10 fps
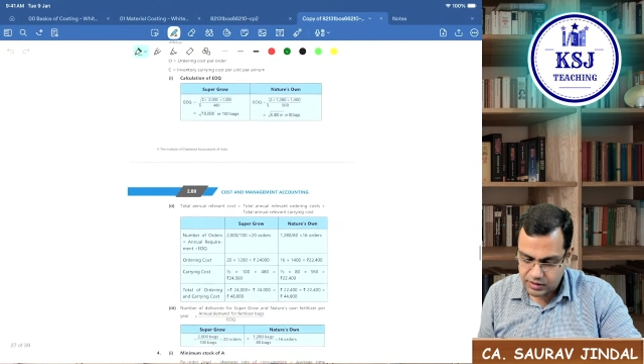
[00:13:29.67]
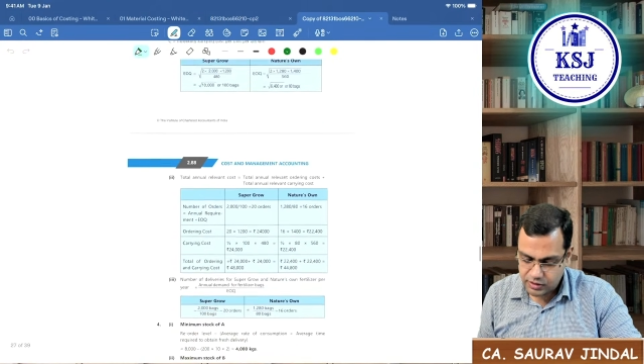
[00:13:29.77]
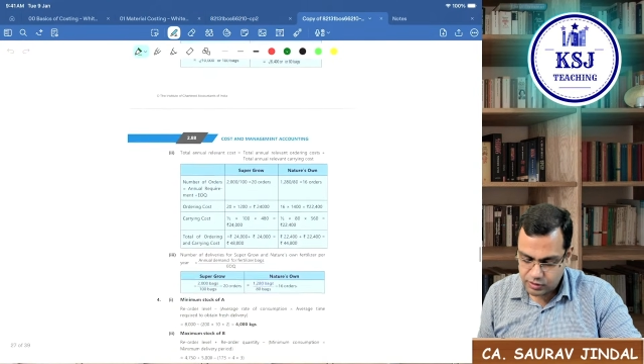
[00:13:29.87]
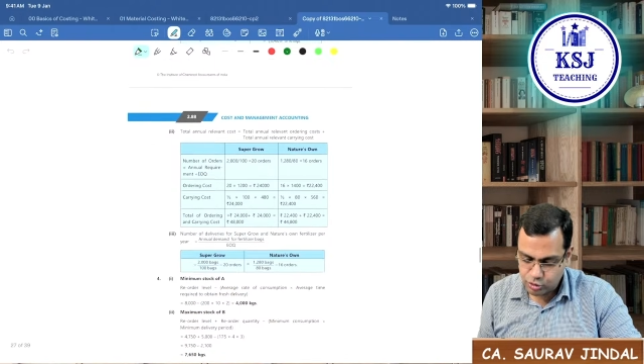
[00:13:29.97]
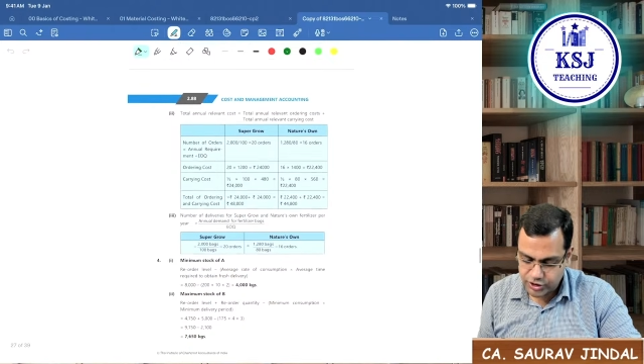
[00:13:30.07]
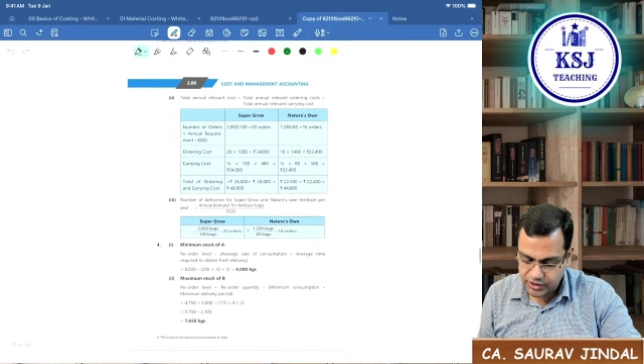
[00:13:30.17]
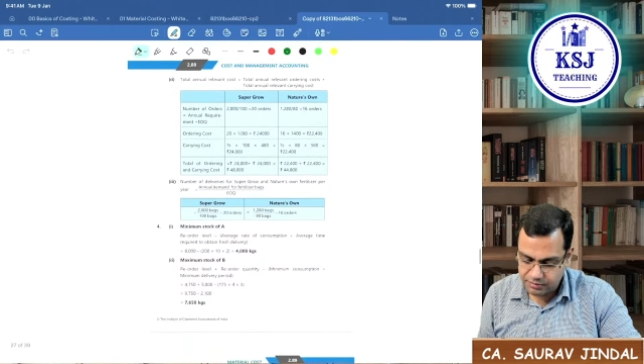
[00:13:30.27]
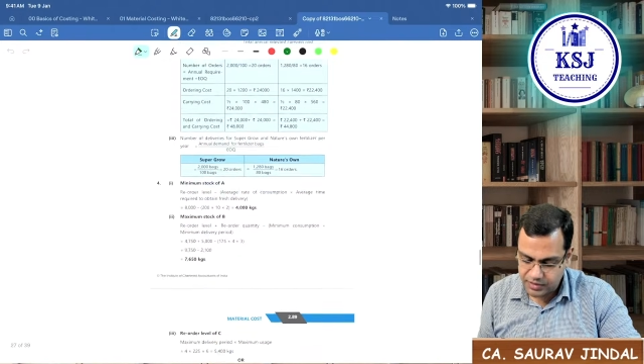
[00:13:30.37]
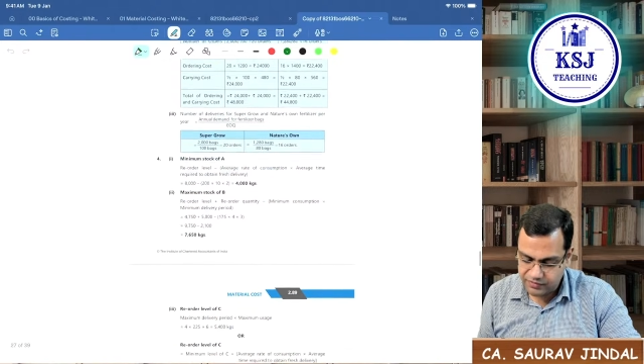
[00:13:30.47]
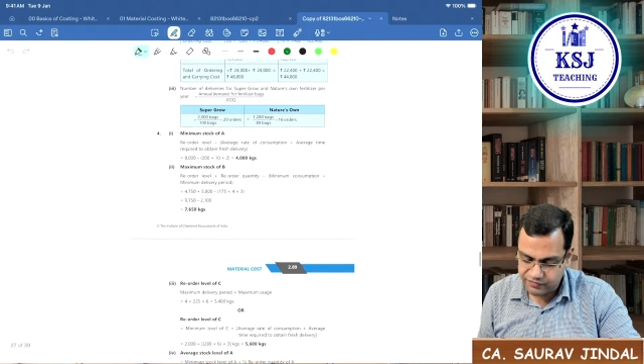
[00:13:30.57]
Question
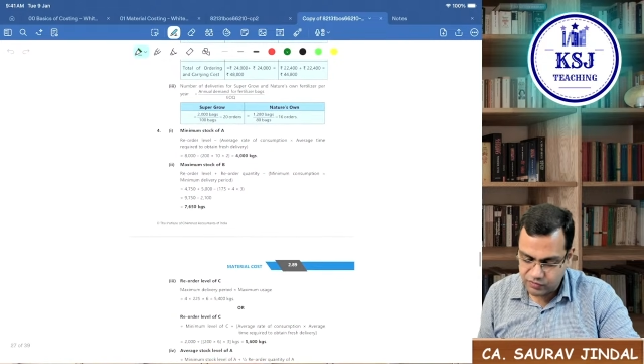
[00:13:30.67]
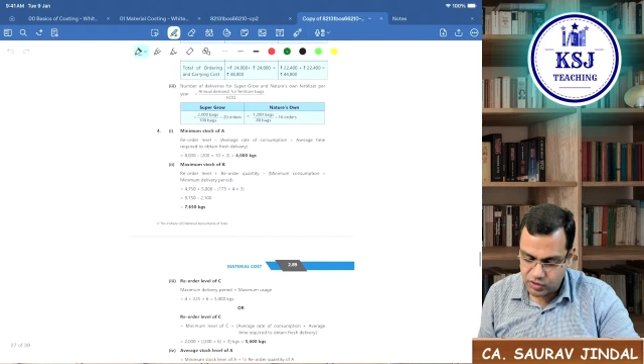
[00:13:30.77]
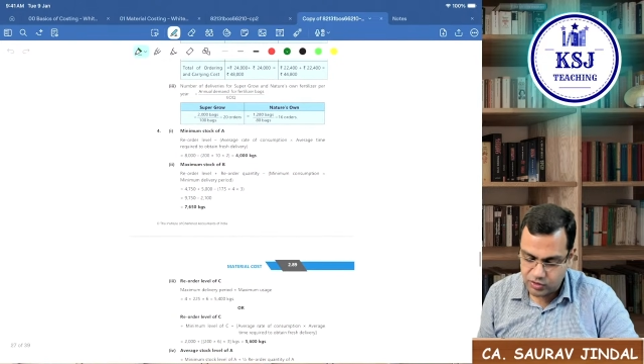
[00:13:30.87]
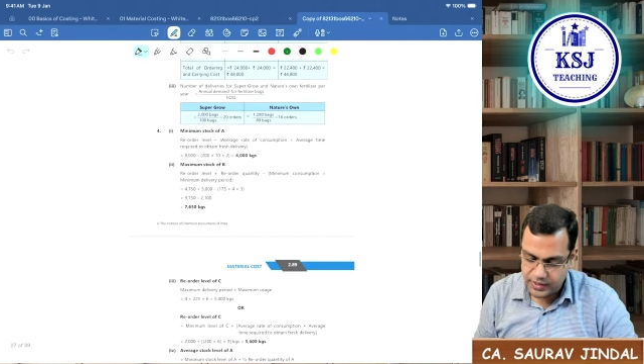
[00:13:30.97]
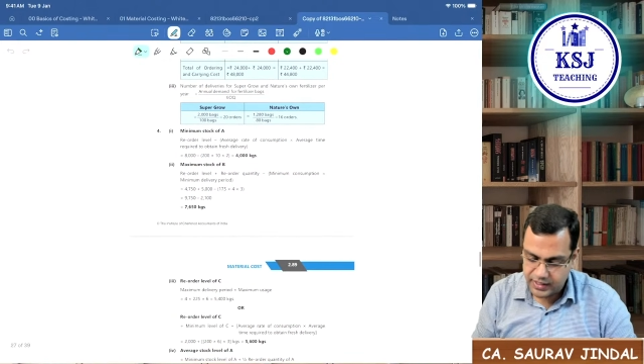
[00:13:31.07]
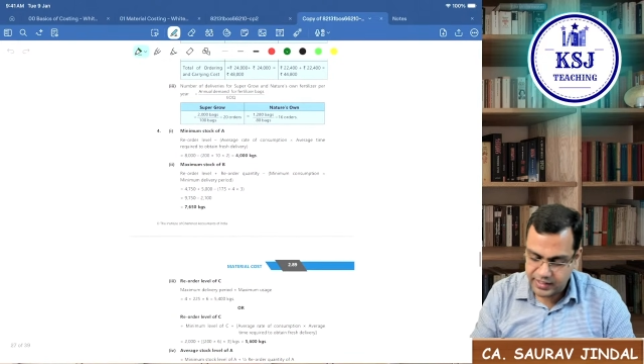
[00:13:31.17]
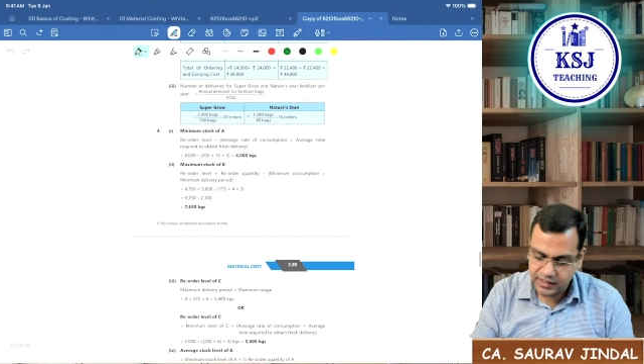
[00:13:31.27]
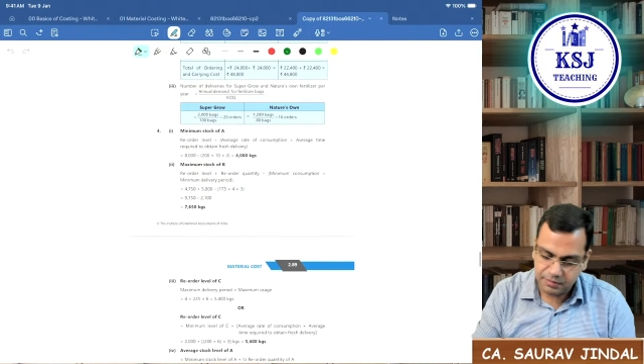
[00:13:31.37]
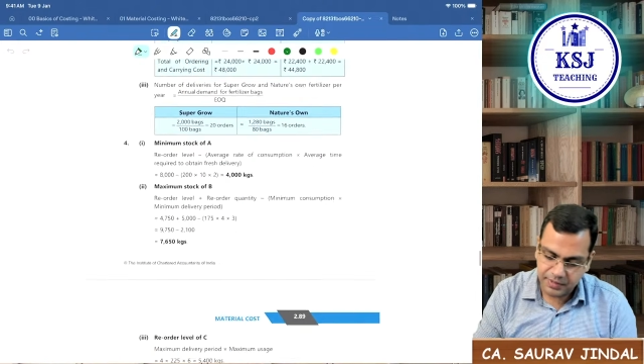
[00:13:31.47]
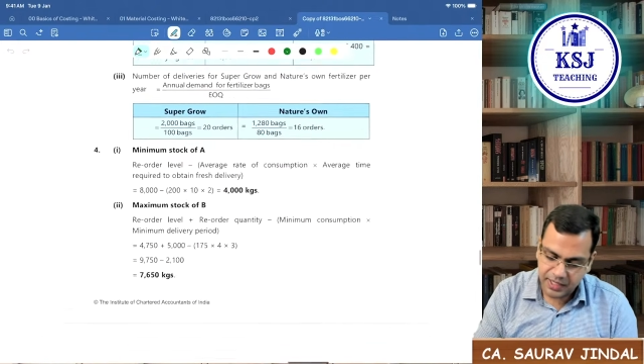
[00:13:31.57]
number 4 will take
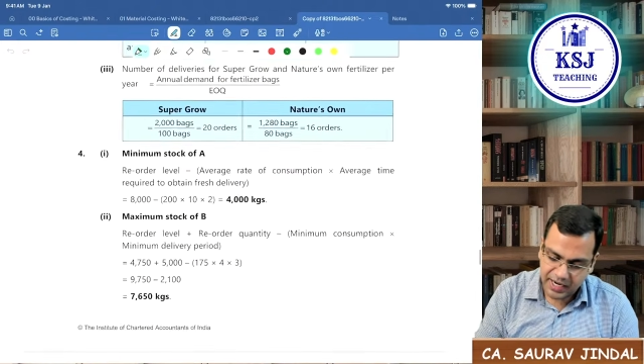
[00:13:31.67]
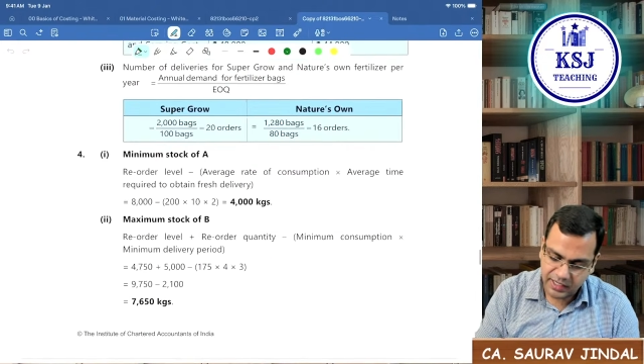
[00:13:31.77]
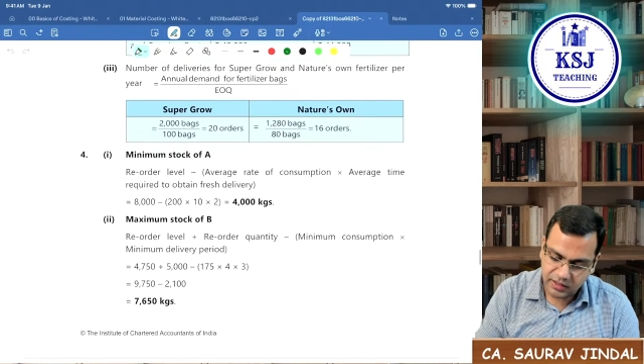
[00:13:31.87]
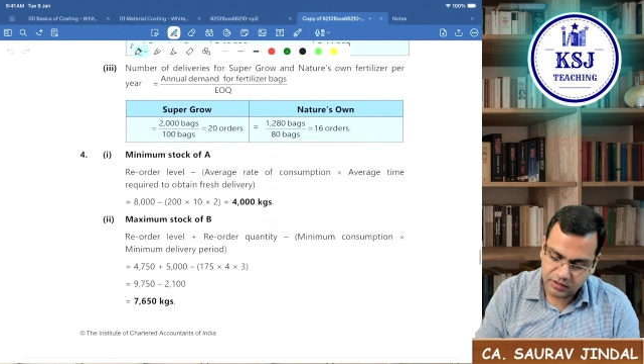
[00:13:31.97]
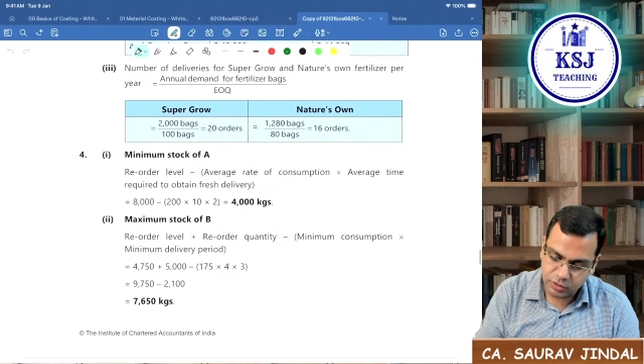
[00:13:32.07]
up and